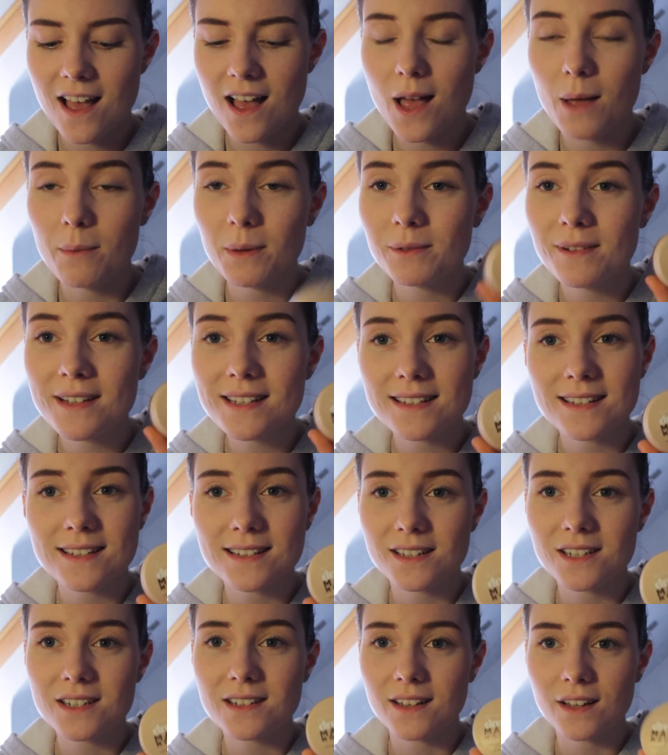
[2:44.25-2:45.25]
Um, and the reason is
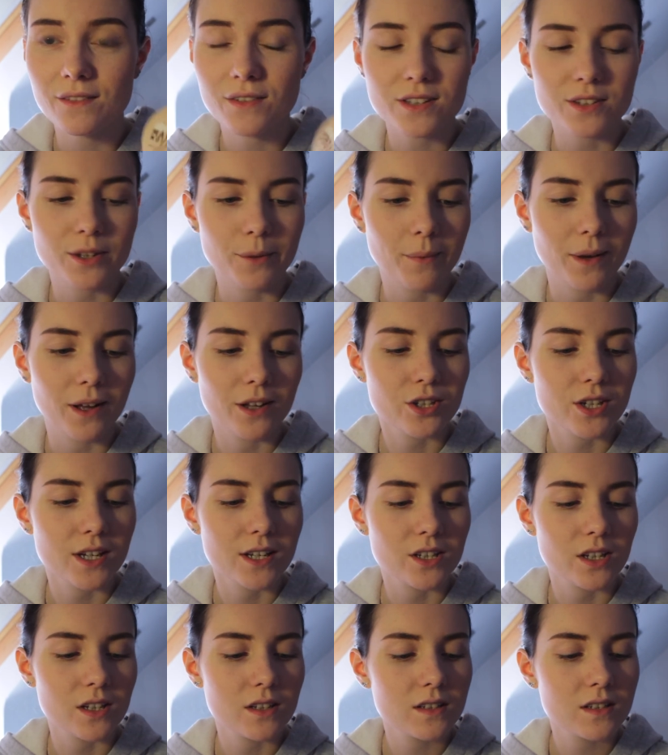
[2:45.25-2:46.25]
I just love it so much.
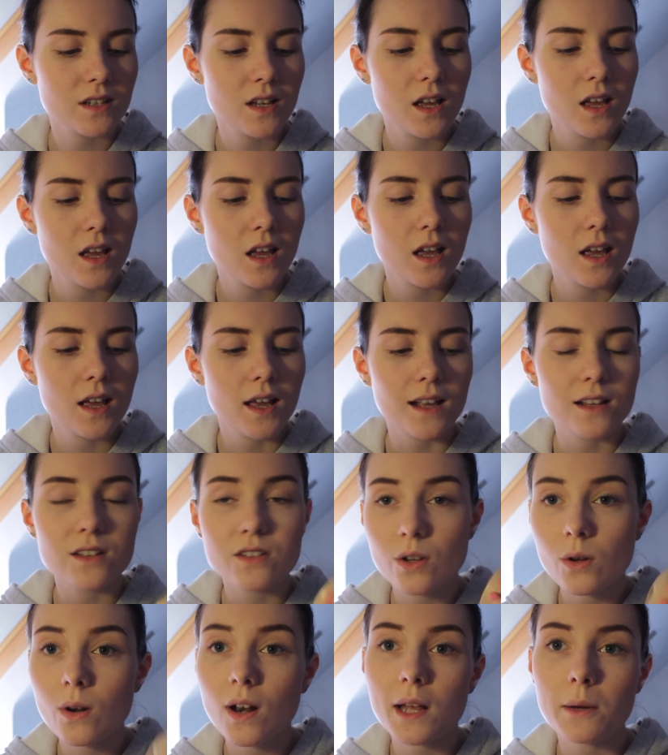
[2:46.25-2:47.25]
It just, it's
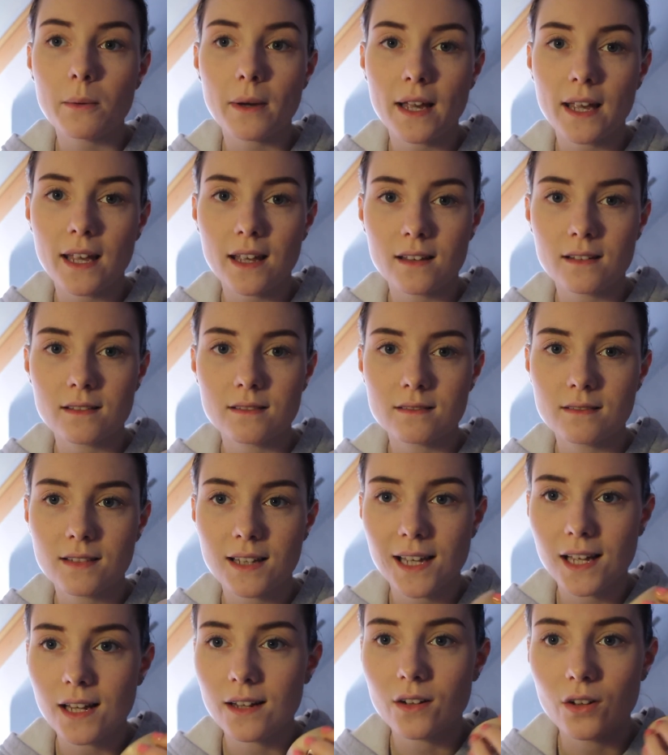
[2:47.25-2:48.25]
so lightweight,
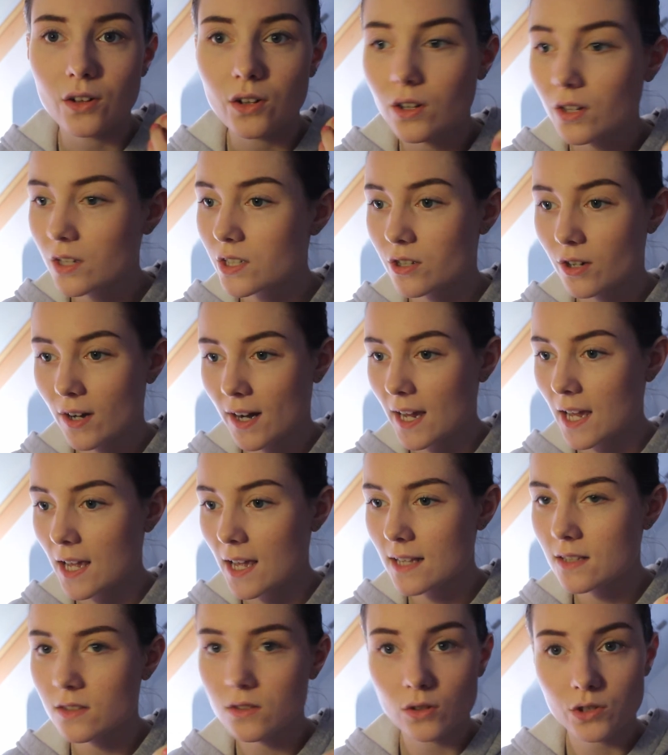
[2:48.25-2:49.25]
it looks great,
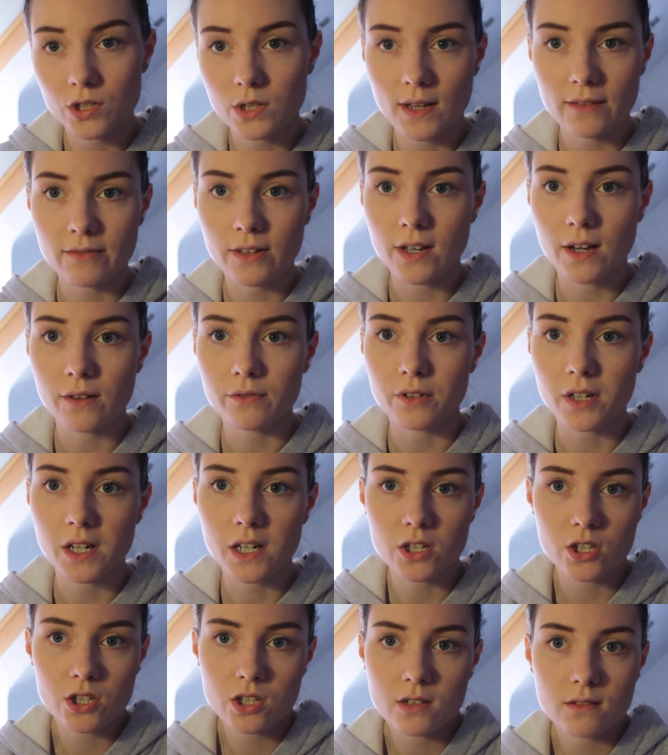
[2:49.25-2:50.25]
it's not too heavy
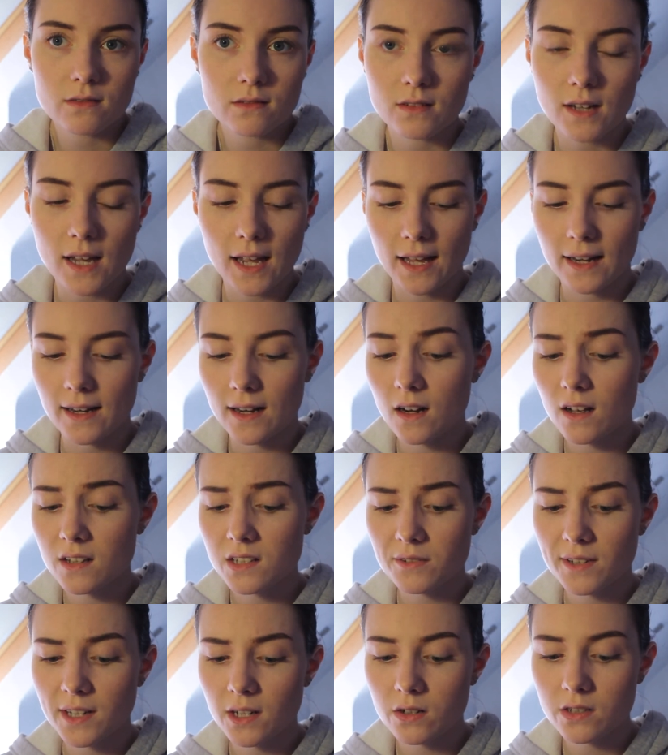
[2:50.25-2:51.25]
coverage, and it
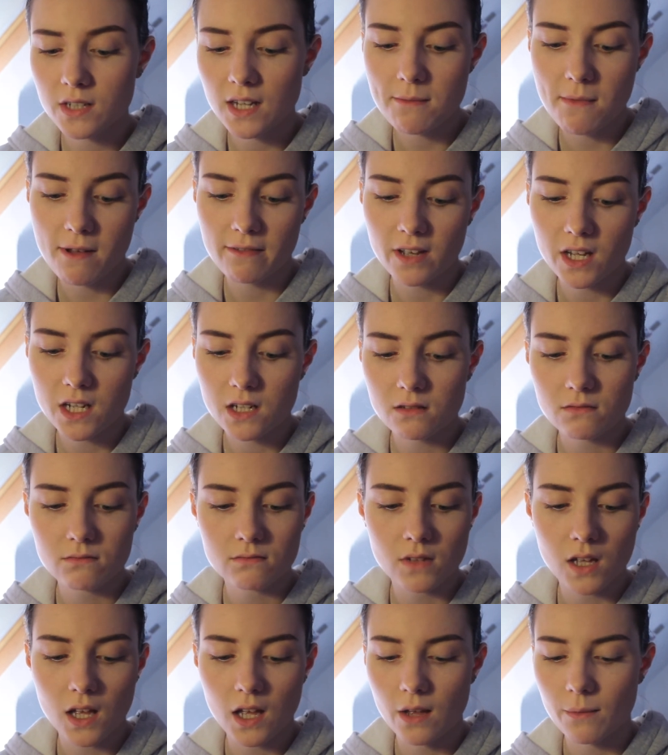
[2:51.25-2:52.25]
lasts a really long time, I find.
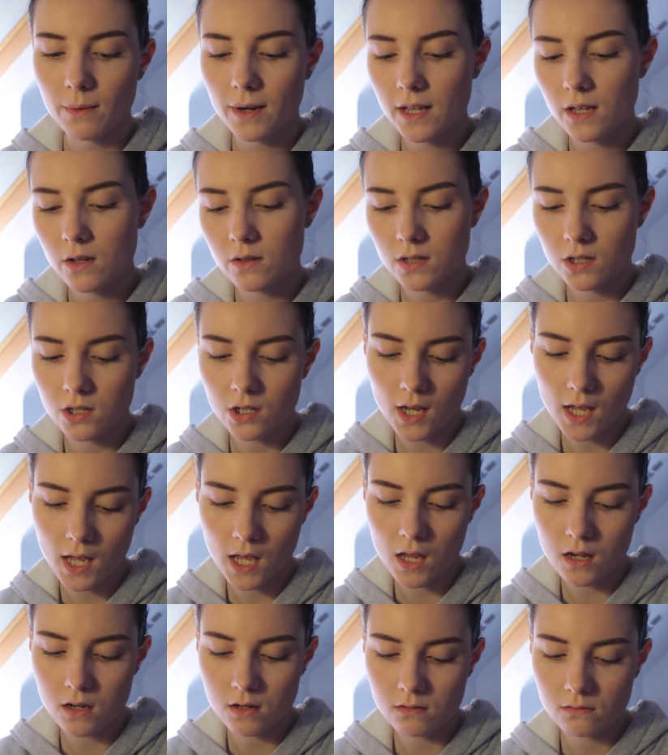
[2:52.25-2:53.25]
Um, and I use the
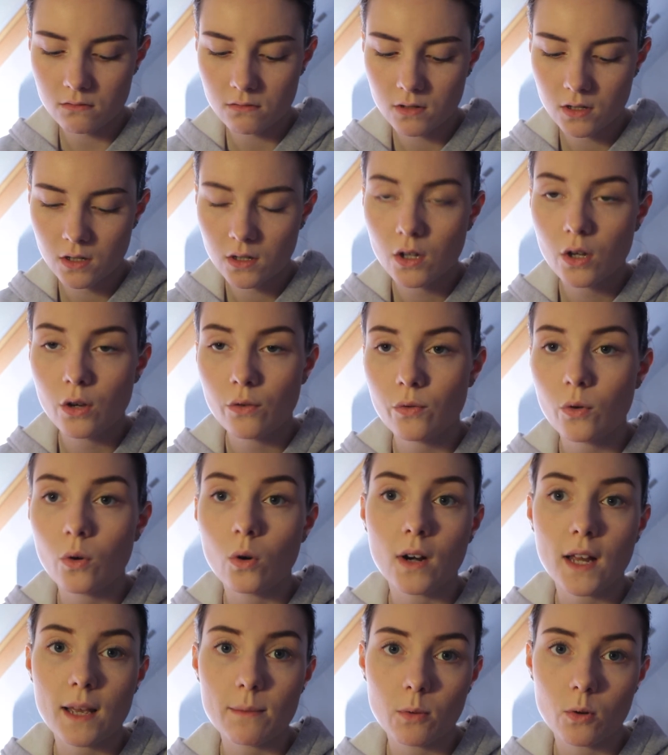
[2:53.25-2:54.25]
shade
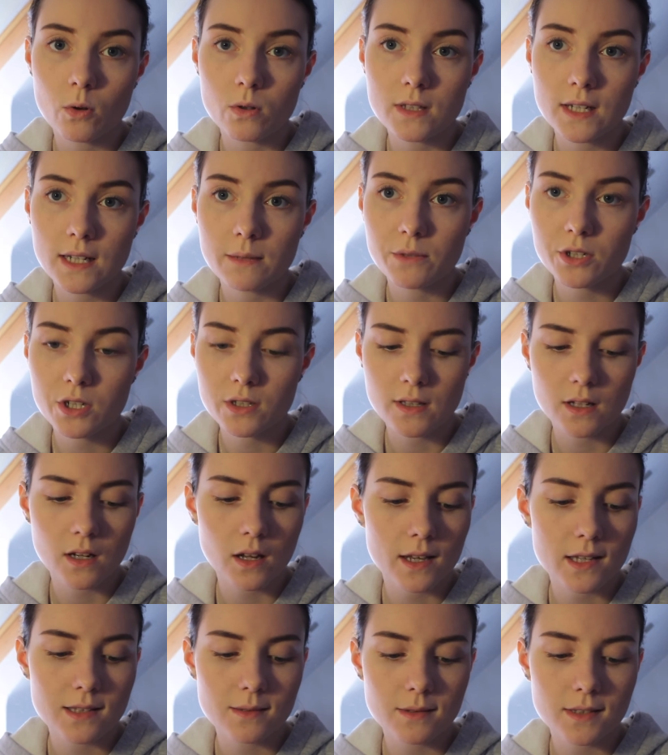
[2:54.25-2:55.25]
for like porcelain, which is the
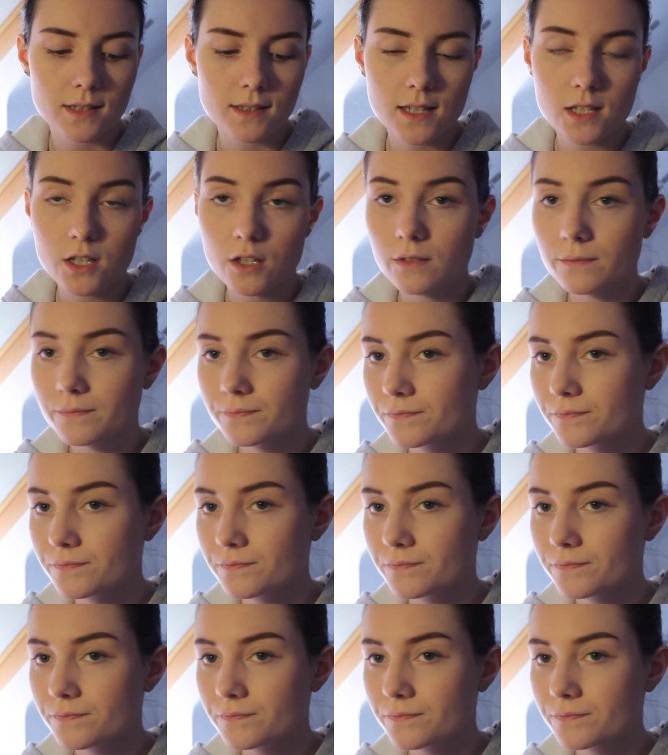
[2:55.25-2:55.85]
lightest one that they do.